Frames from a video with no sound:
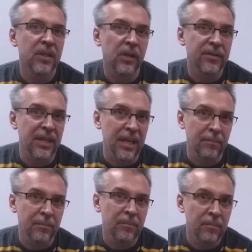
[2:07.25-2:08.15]
They'll say,
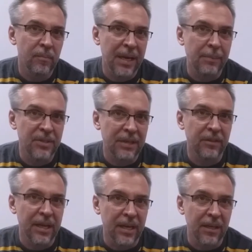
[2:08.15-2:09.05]
my name is
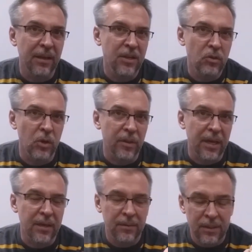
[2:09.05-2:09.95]
David Kenny, and you know
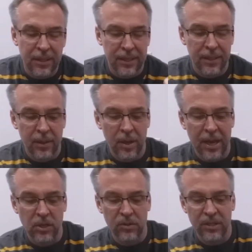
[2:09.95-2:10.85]
that.
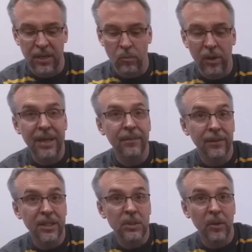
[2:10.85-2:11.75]
And you say, well,
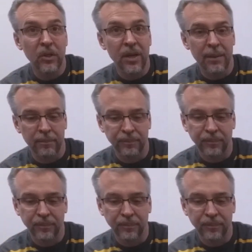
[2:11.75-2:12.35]
let's spell your name